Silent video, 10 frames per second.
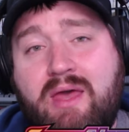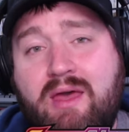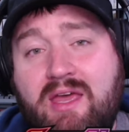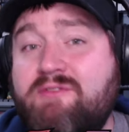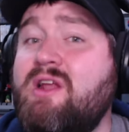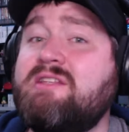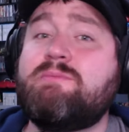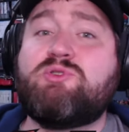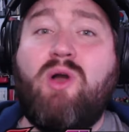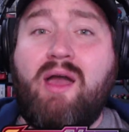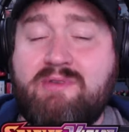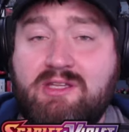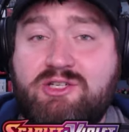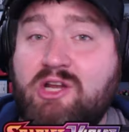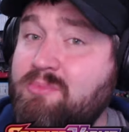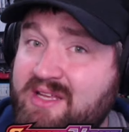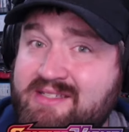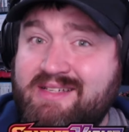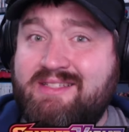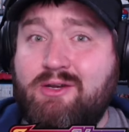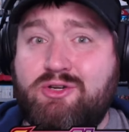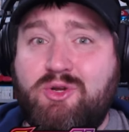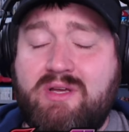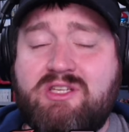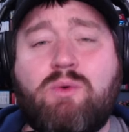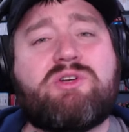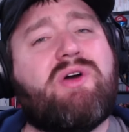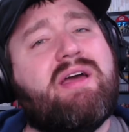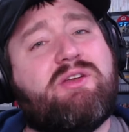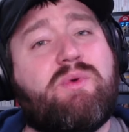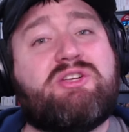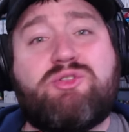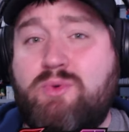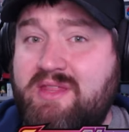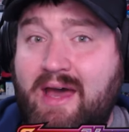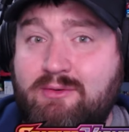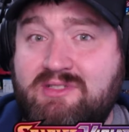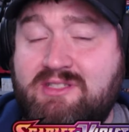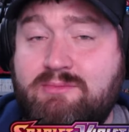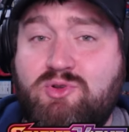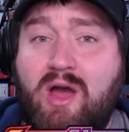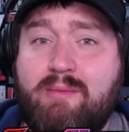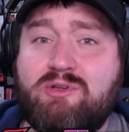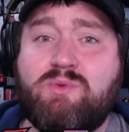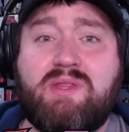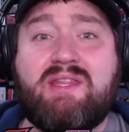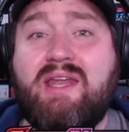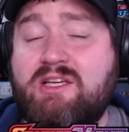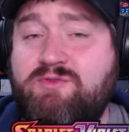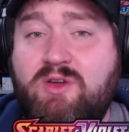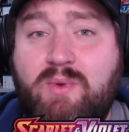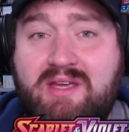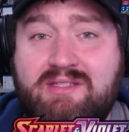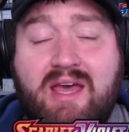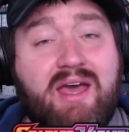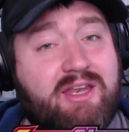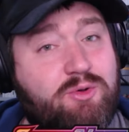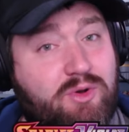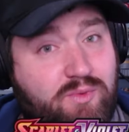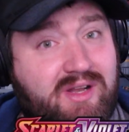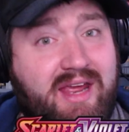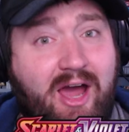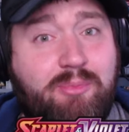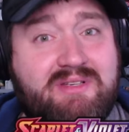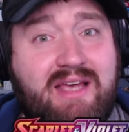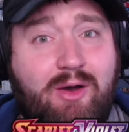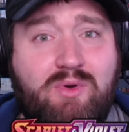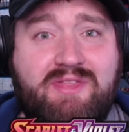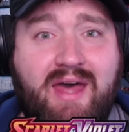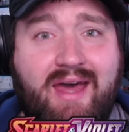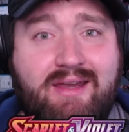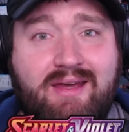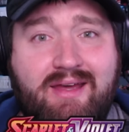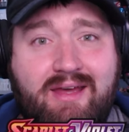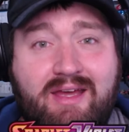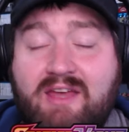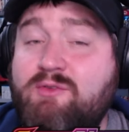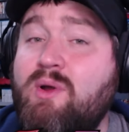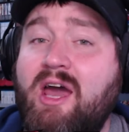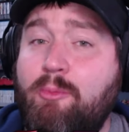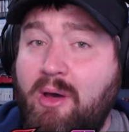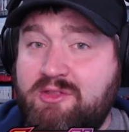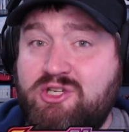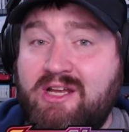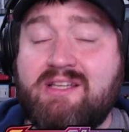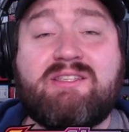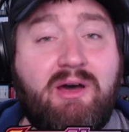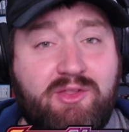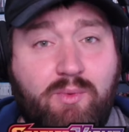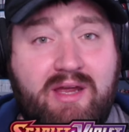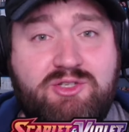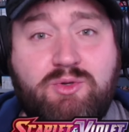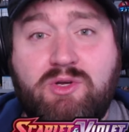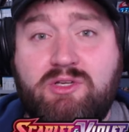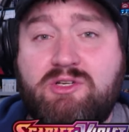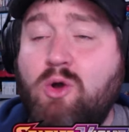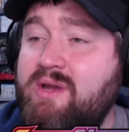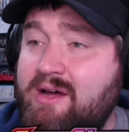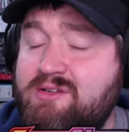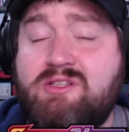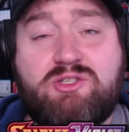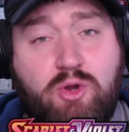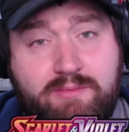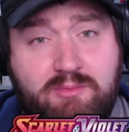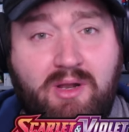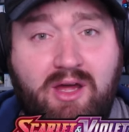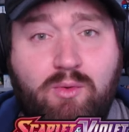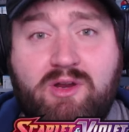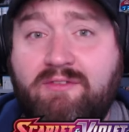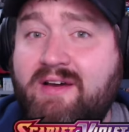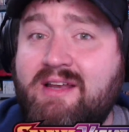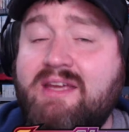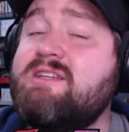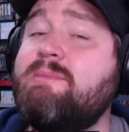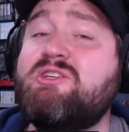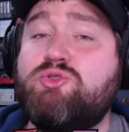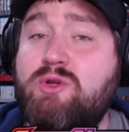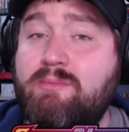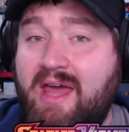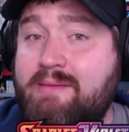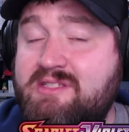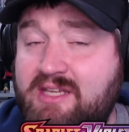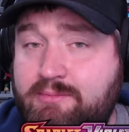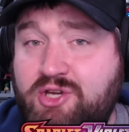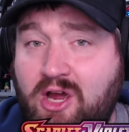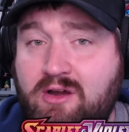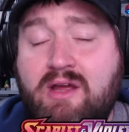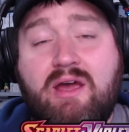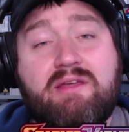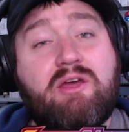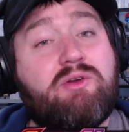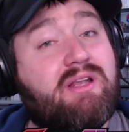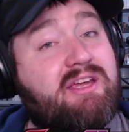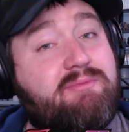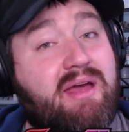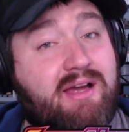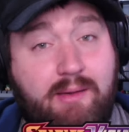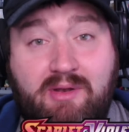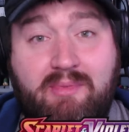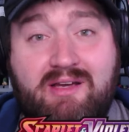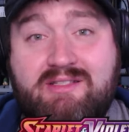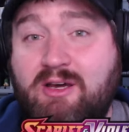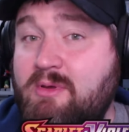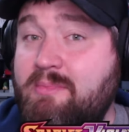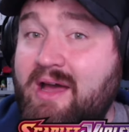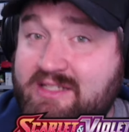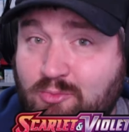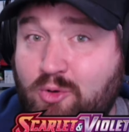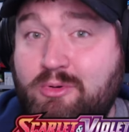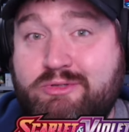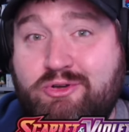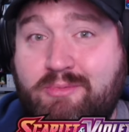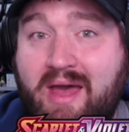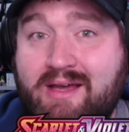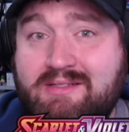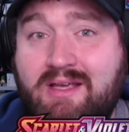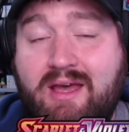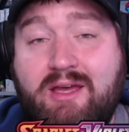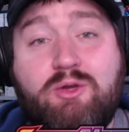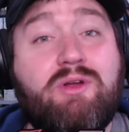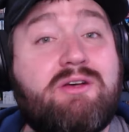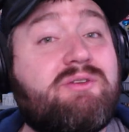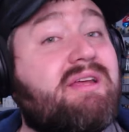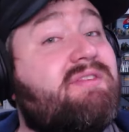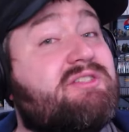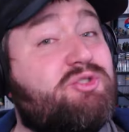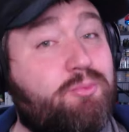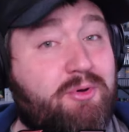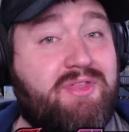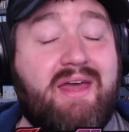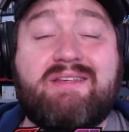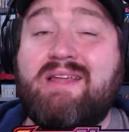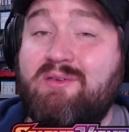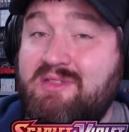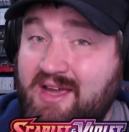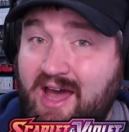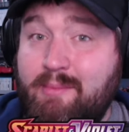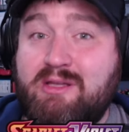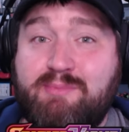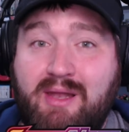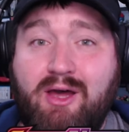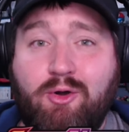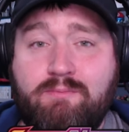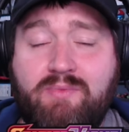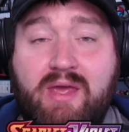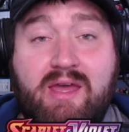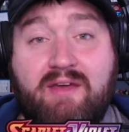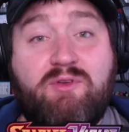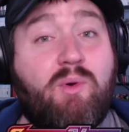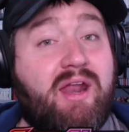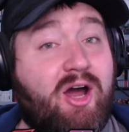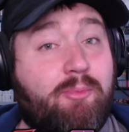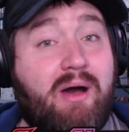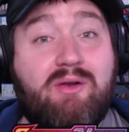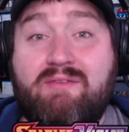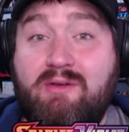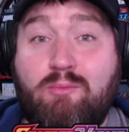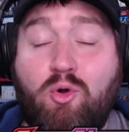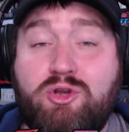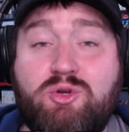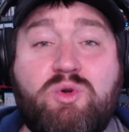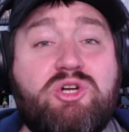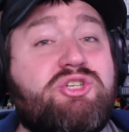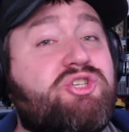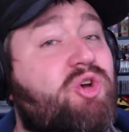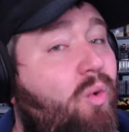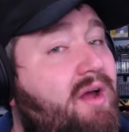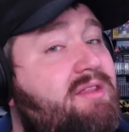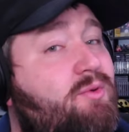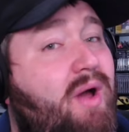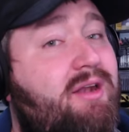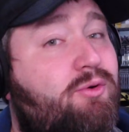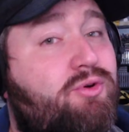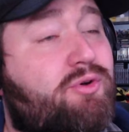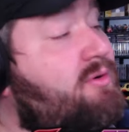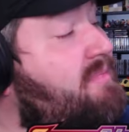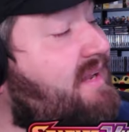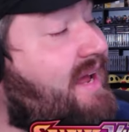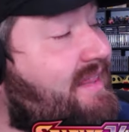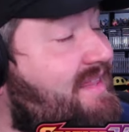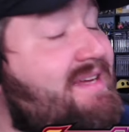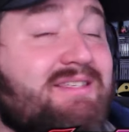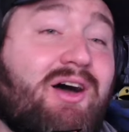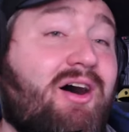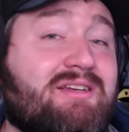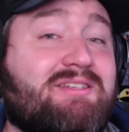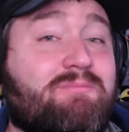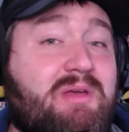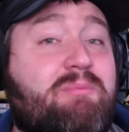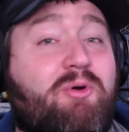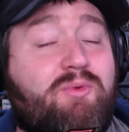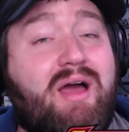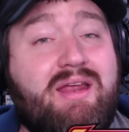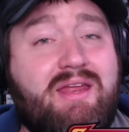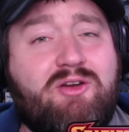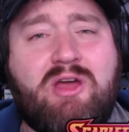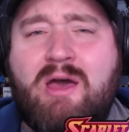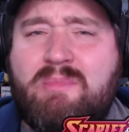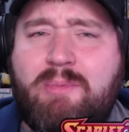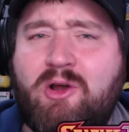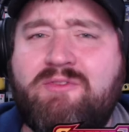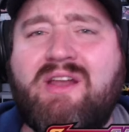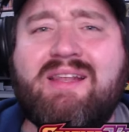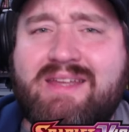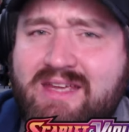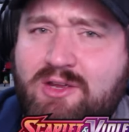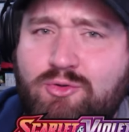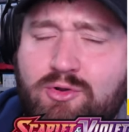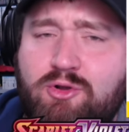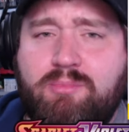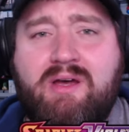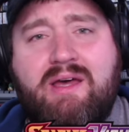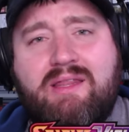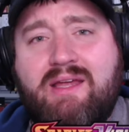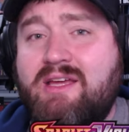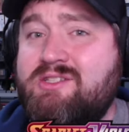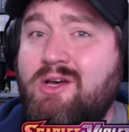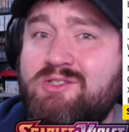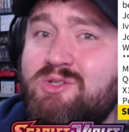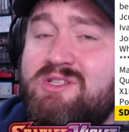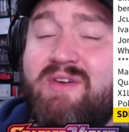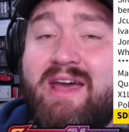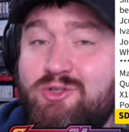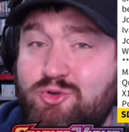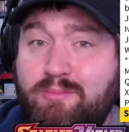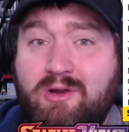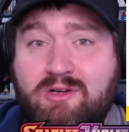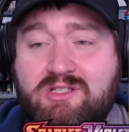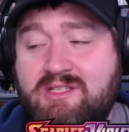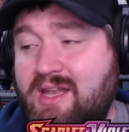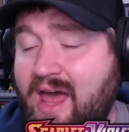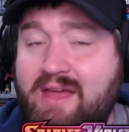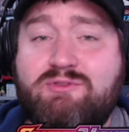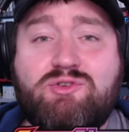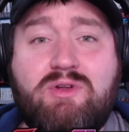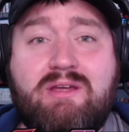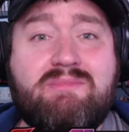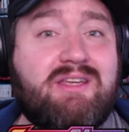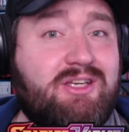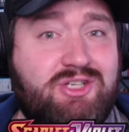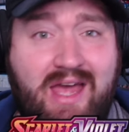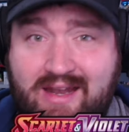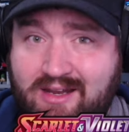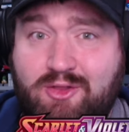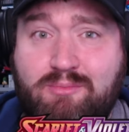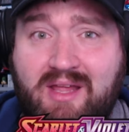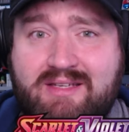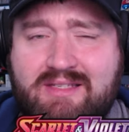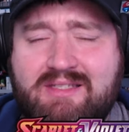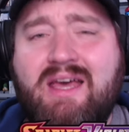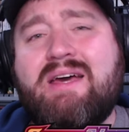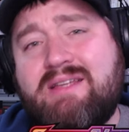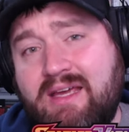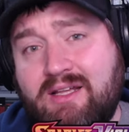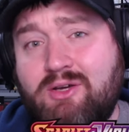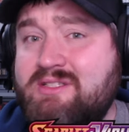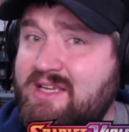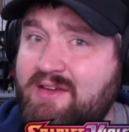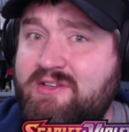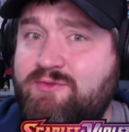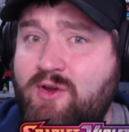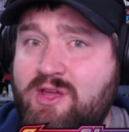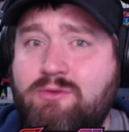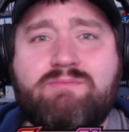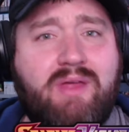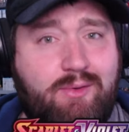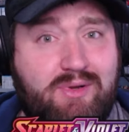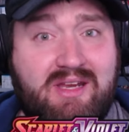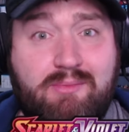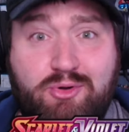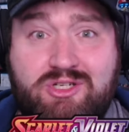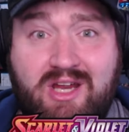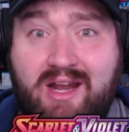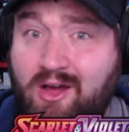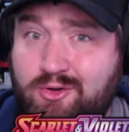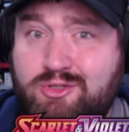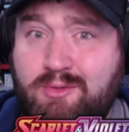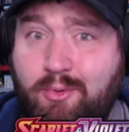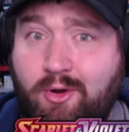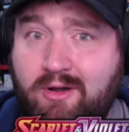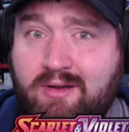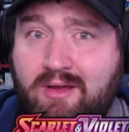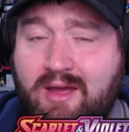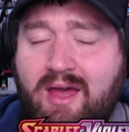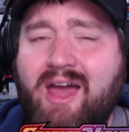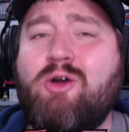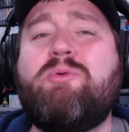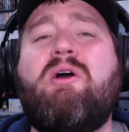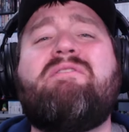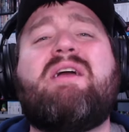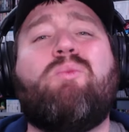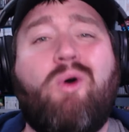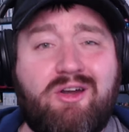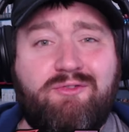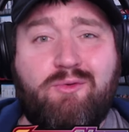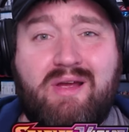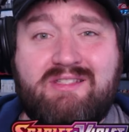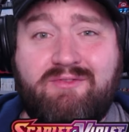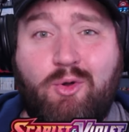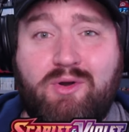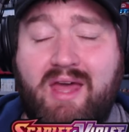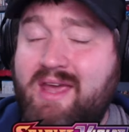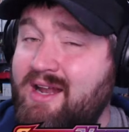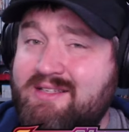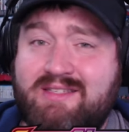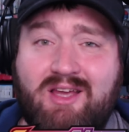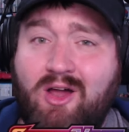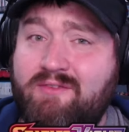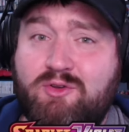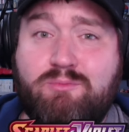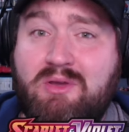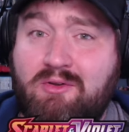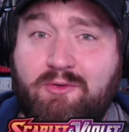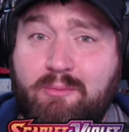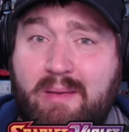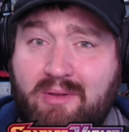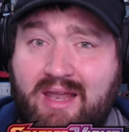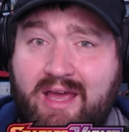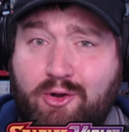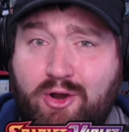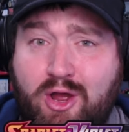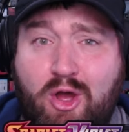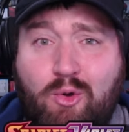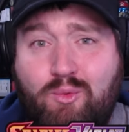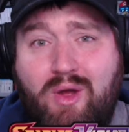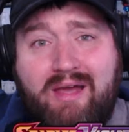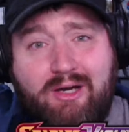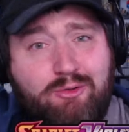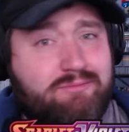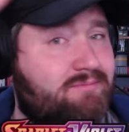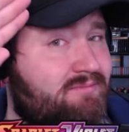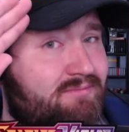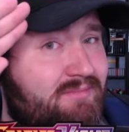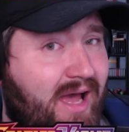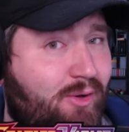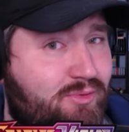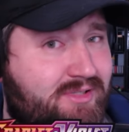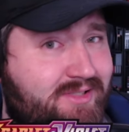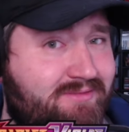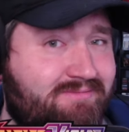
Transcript: If you're not subscribed to the channel, please consider doing so. We're trying to reach three thousand subscribers within the next few weeks, and you could really help us out with that. If you want to help out the channel in some other ways, you could go down to the description below where you'll find a link to my Streamlabs tip jar. There you could leave me a couple of bucks to help me buy some more booster packs. You can also leave a super thanks down in the comments below. If you want to help out even more, you could join the Rhino crew and be like these awesome people right here. Be part of an elite group that gets all sorts of extra perks in live streams and in chat and other places. Take a look, see if it's for you. I really appreciate all your support. I hope you have a wonderful rest of your day, and I'll see all of you beautiful people later. Rhino, out.